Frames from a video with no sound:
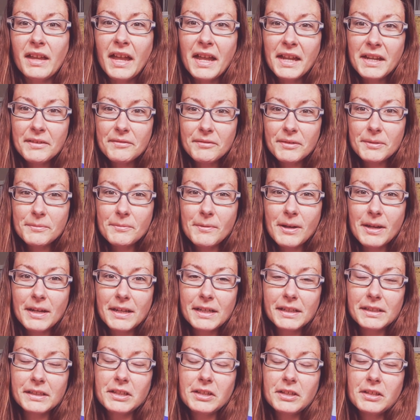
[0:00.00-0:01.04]
Hi
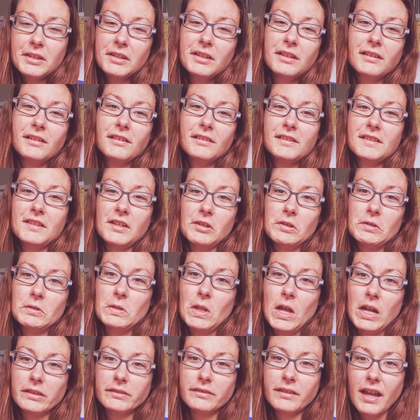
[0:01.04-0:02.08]
everyone, so
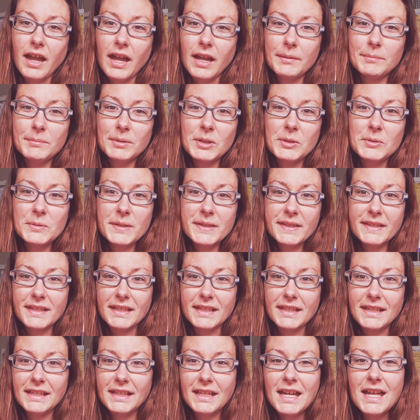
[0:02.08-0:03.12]
long time no
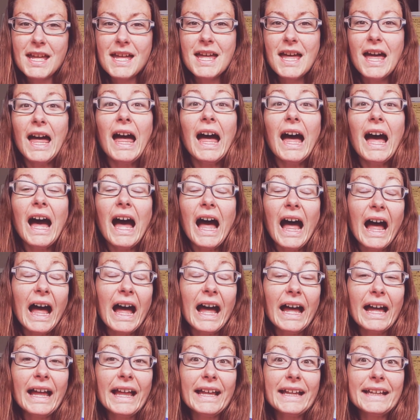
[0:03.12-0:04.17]
see.
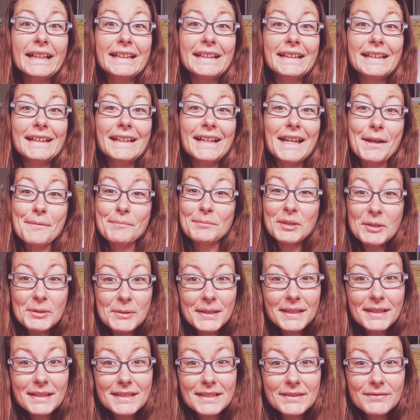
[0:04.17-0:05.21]
I am
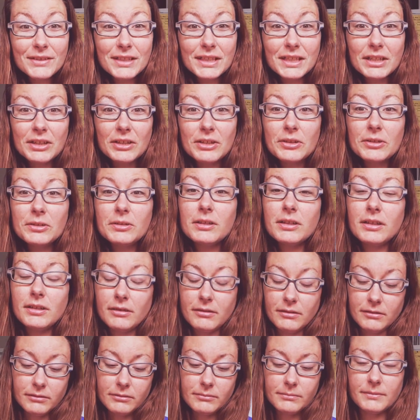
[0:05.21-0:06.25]
doing this video,
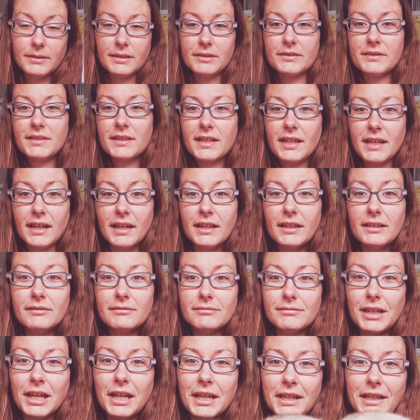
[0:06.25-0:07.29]
oh there's a cat.
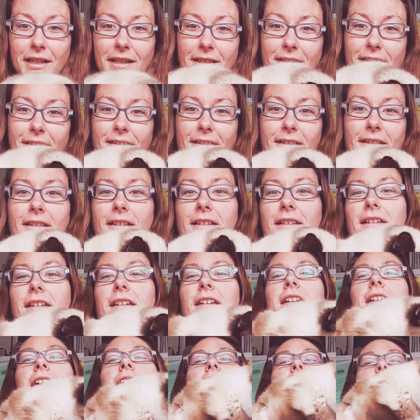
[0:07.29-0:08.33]

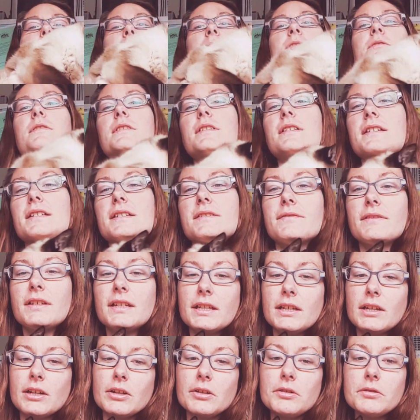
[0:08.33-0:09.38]
I'm doing this
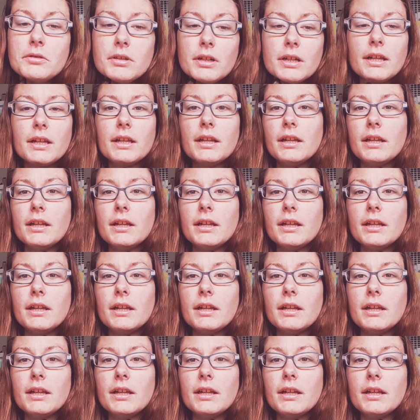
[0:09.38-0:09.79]
video